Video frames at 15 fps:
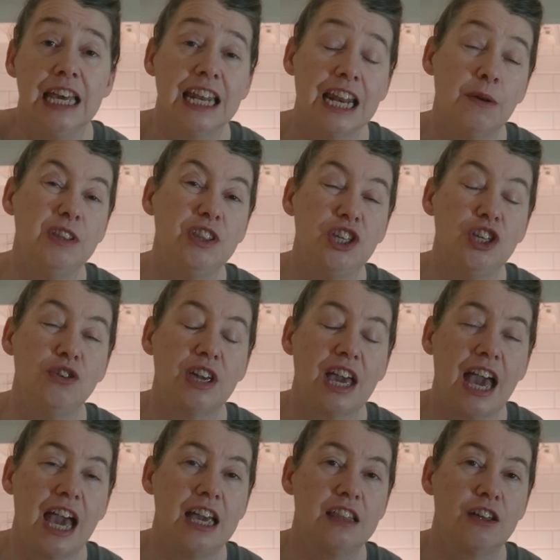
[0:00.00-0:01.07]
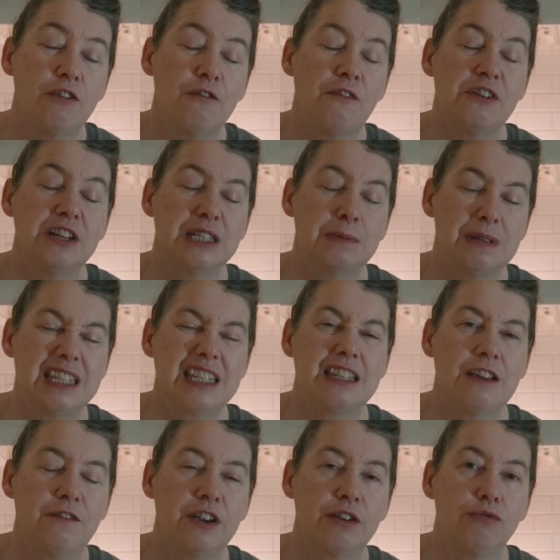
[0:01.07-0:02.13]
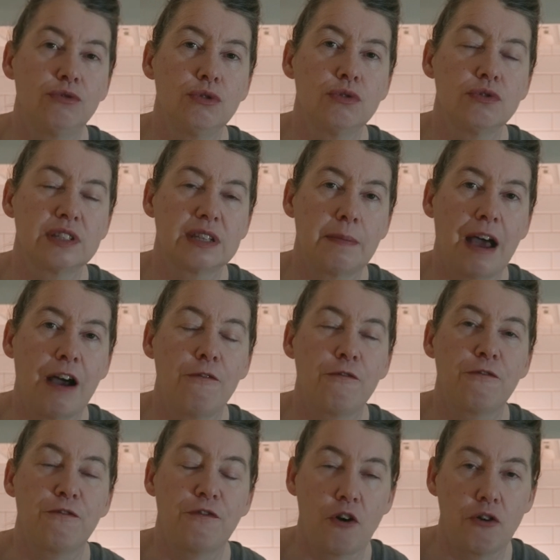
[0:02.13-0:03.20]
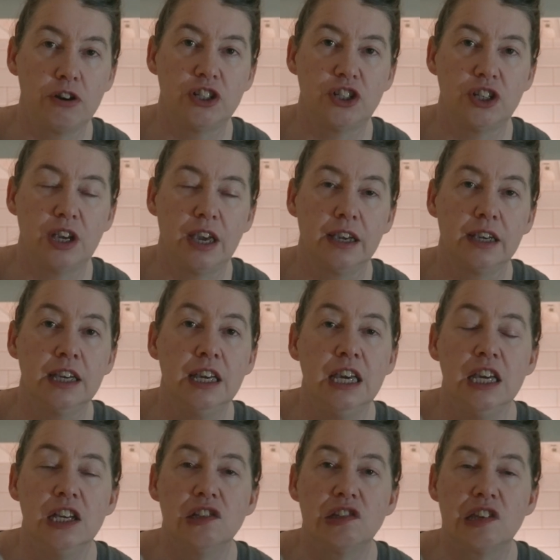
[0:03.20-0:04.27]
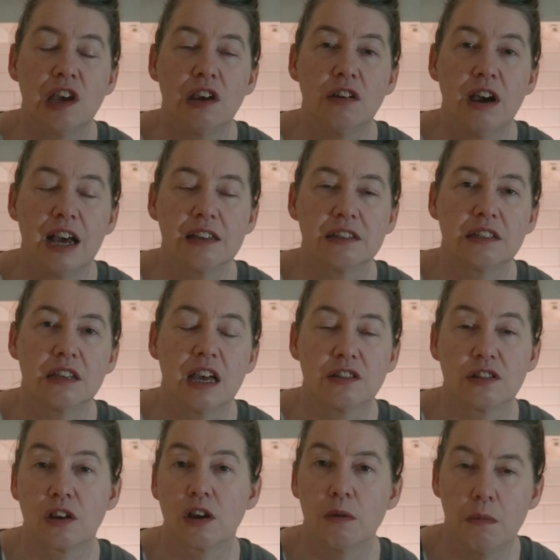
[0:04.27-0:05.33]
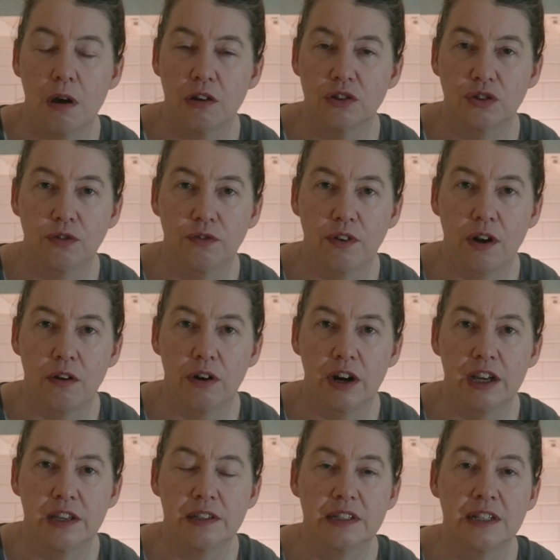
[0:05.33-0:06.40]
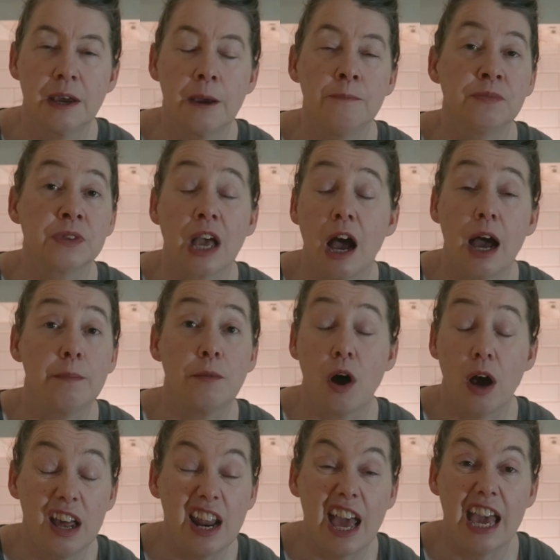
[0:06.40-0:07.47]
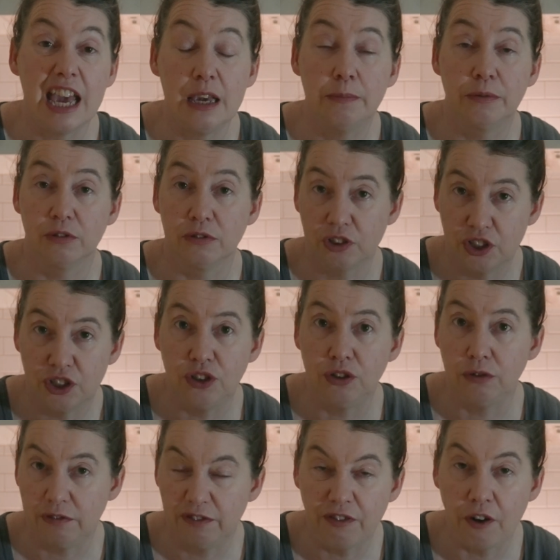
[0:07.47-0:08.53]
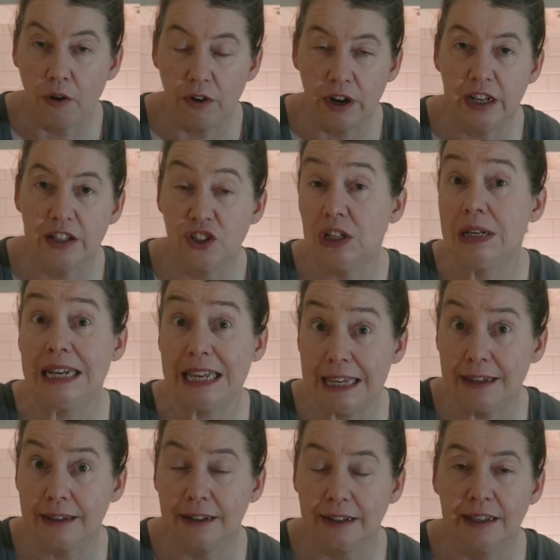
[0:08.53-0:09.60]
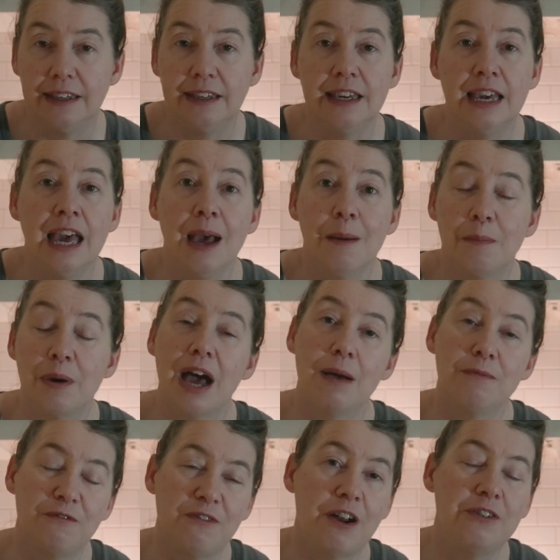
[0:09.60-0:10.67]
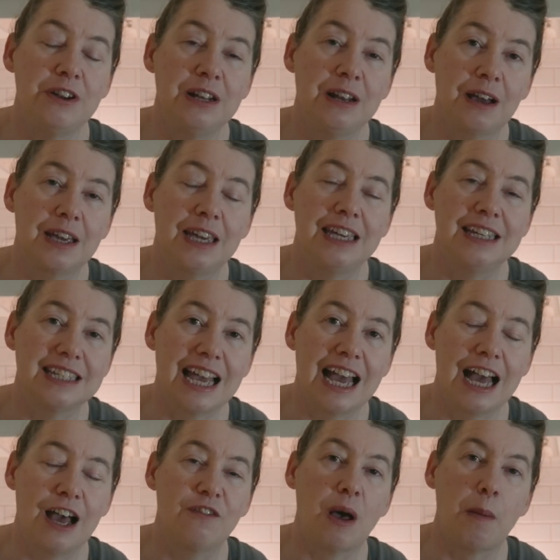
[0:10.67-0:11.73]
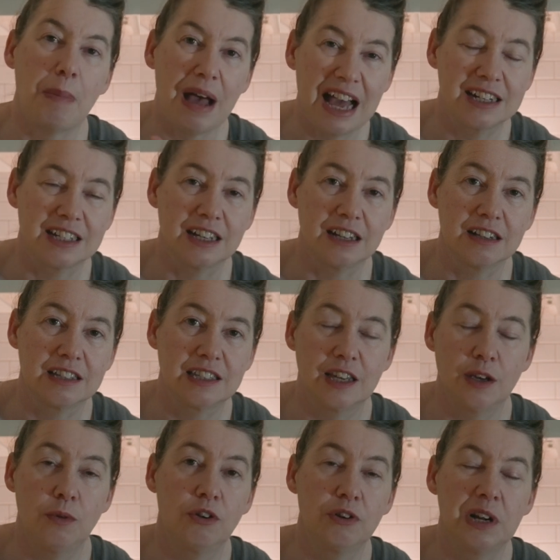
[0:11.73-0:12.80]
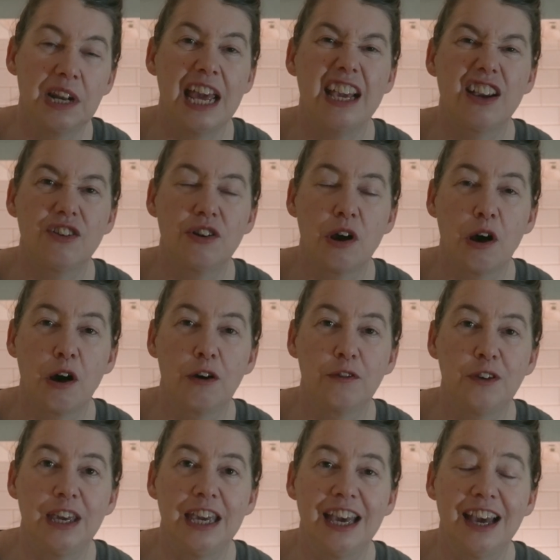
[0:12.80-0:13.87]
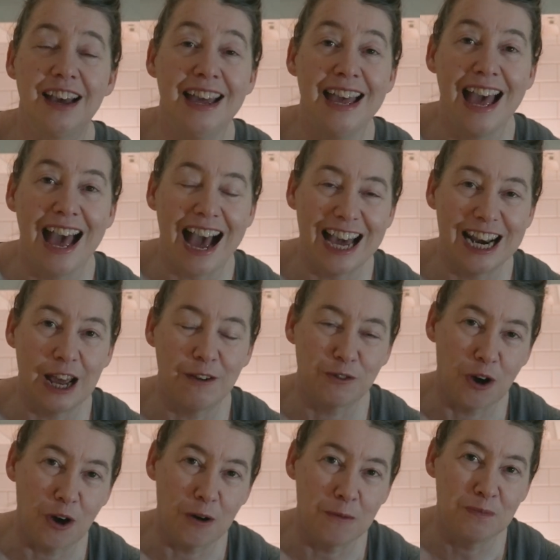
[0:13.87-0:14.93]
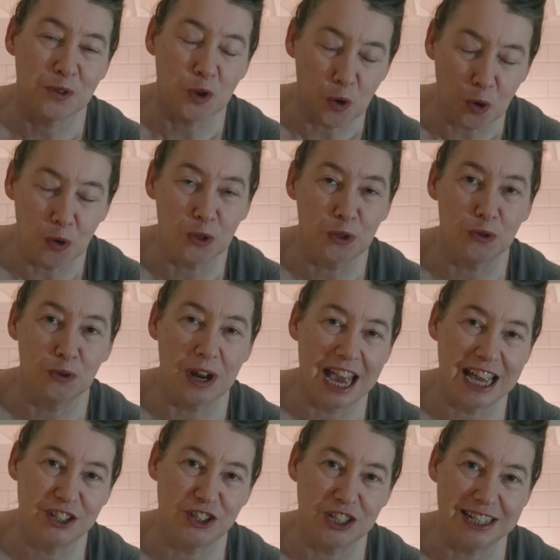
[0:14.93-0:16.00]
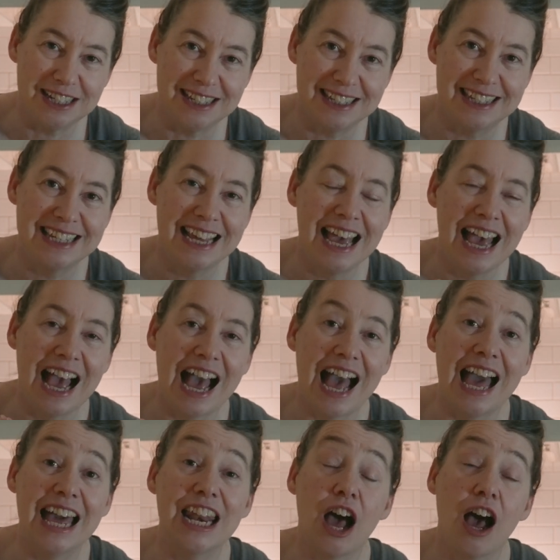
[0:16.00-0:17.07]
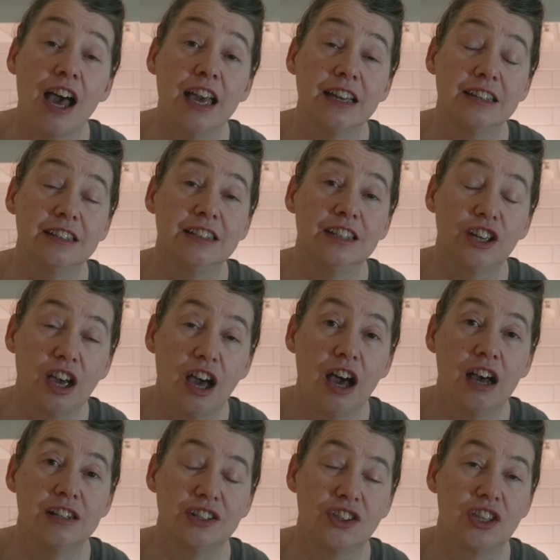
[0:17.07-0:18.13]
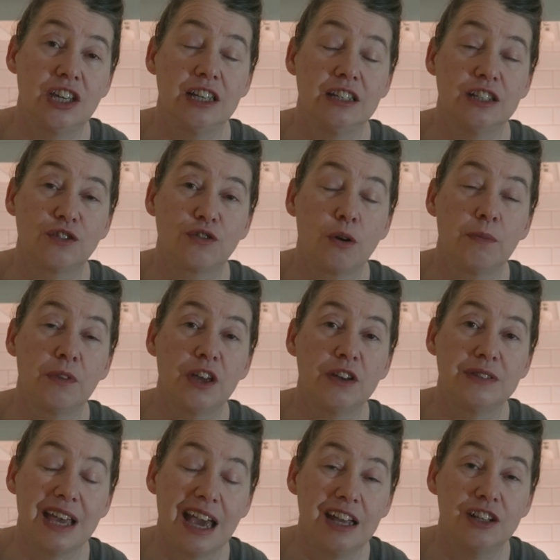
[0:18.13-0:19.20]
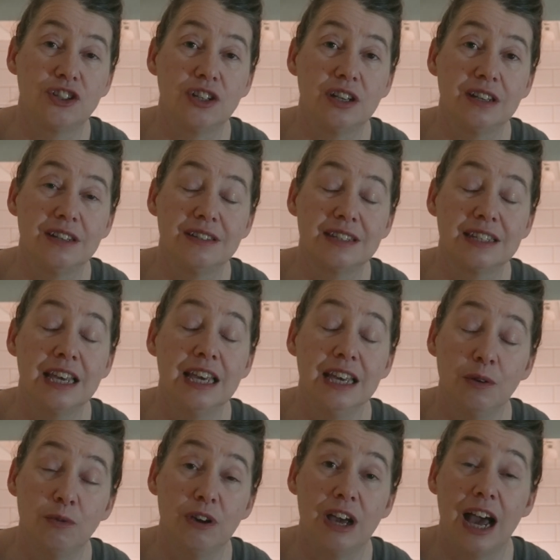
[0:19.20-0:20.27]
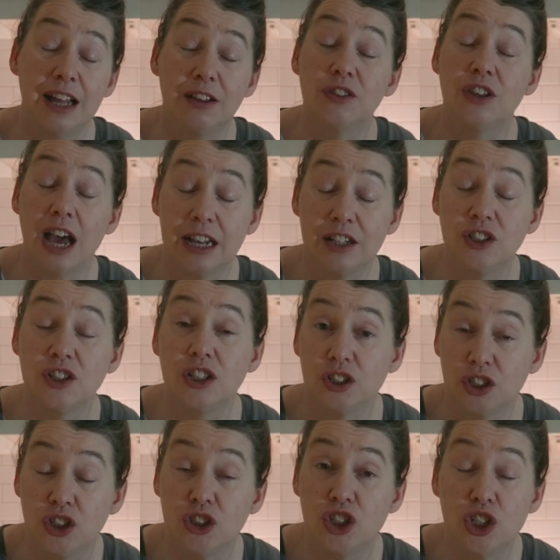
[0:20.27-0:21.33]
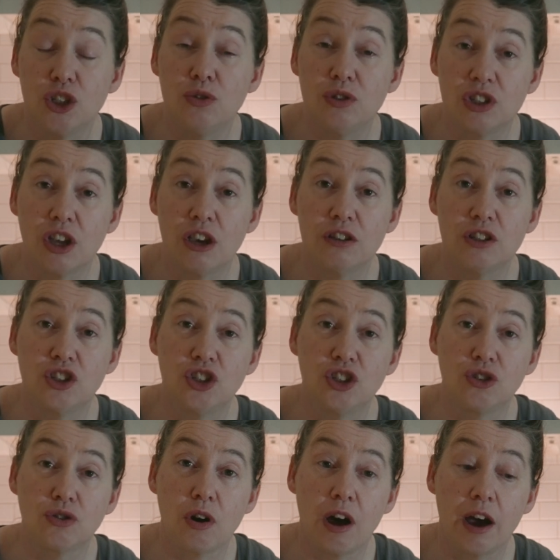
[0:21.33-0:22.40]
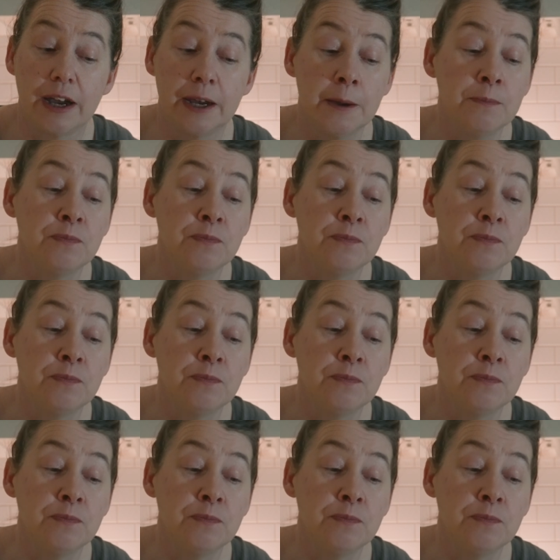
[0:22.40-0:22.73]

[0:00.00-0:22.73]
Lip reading: Now, in the UK, there are very specific rules about foraging. So as a commercial florist, I'm unable to forage legally, but I'm very lucky to have a paddock. So we're on 1.5 acres here, and I've got hawthorn hedges, and I can cut things from those hedges and choose those to dry.